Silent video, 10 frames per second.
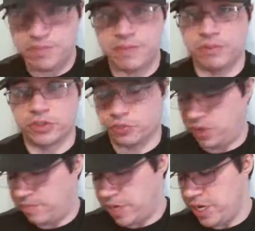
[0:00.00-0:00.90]
of people
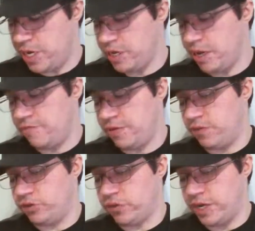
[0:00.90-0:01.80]
swear by it. I've
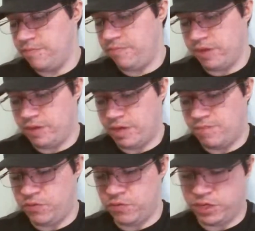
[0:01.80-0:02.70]
never tried it, but
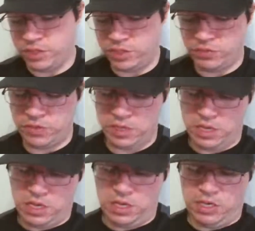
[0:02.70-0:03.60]
I've been wanting to,
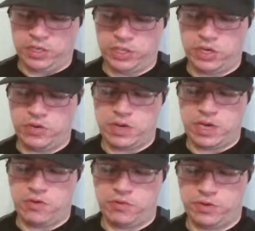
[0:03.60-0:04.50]
so
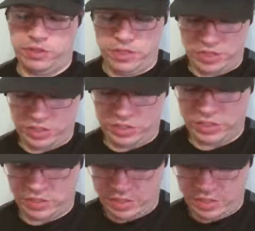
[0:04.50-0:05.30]
I ordered this